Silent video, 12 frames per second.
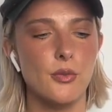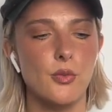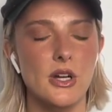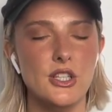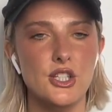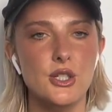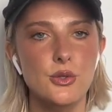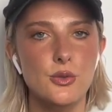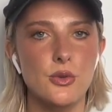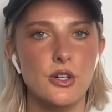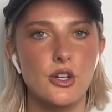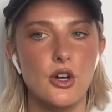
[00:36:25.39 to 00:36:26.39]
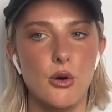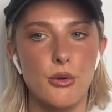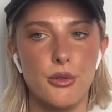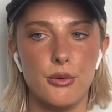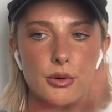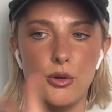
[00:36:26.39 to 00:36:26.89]
once you go
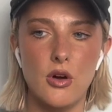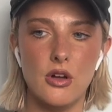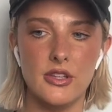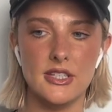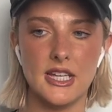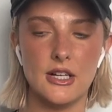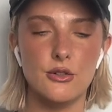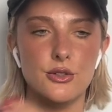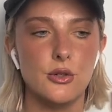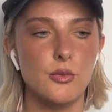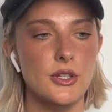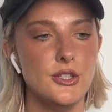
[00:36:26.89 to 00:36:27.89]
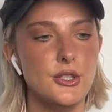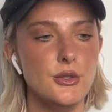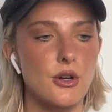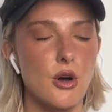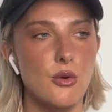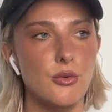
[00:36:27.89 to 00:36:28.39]
through all the cycles, or once you
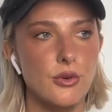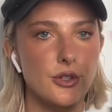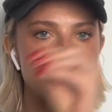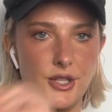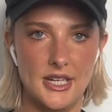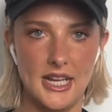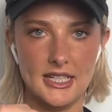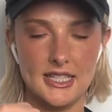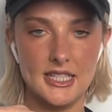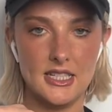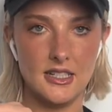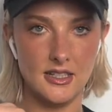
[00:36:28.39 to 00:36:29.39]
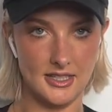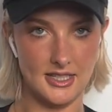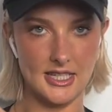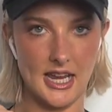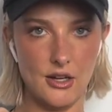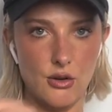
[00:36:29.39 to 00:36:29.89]
go to the next
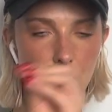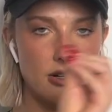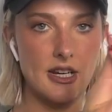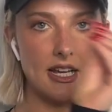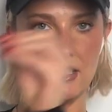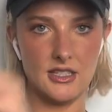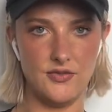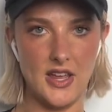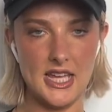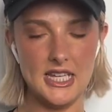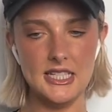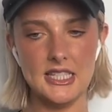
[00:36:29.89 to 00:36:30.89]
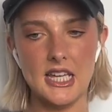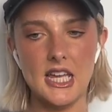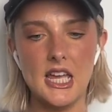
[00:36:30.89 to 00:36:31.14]
cycle or next phase,